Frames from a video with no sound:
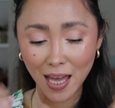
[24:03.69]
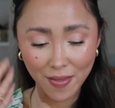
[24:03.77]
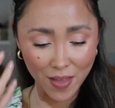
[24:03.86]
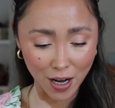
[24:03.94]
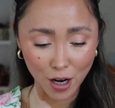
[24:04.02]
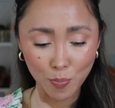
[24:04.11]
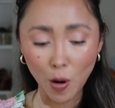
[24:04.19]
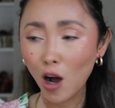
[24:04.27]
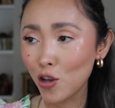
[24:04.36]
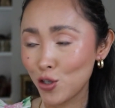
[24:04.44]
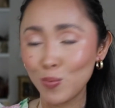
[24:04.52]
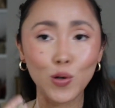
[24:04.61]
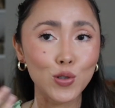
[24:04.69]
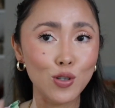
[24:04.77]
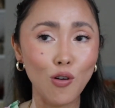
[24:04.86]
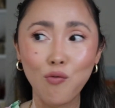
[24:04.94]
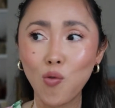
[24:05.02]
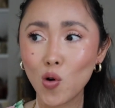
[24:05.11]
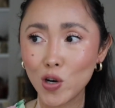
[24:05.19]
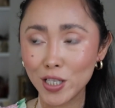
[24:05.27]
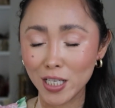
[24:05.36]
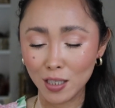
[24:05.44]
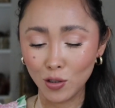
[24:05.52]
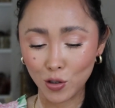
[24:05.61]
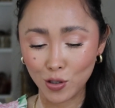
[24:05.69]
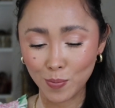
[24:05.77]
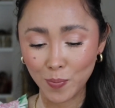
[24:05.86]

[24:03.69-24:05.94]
that are possible for this look.